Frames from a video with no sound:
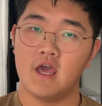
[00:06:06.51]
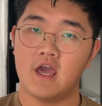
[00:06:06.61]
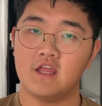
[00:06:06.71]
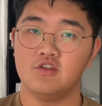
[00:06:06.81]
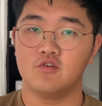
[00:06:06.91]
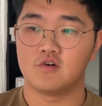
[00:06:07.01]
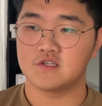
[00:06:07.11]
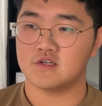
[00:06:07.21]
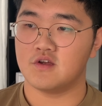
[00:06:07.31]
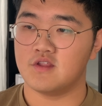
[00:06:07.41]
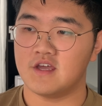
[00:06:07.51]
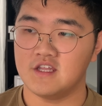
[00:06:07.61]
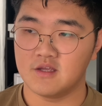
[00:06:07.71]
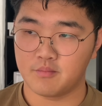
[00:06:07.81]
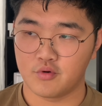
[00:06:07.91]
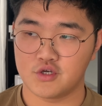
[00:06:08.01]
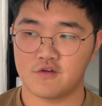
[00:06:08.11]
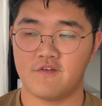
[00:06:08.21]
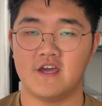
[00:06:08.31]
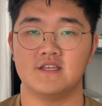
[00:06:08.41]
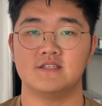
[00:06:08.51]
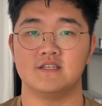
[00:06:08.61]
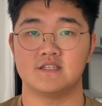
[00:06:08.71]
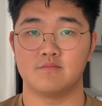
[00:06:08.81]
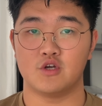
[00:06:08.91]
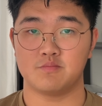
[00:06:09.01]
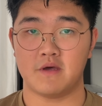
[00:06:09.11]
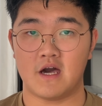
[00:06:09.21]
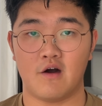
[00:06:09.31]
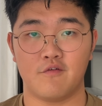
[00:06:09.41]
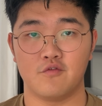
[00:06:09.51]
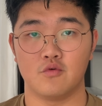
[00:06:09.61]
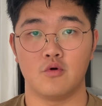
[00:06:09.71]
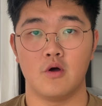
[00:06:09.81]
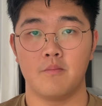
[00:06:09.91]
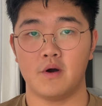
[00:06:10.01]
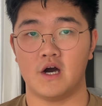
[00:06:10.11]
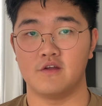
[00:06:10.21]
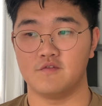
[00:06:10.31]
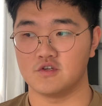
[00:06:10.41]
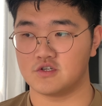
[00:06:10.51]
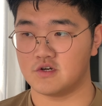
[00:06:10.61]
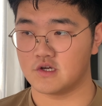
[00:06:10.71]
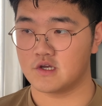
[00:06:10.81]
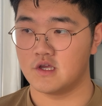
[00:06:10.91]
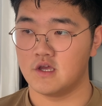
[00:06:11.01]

And you also know that in the push phase is the most powerful part of your stroke.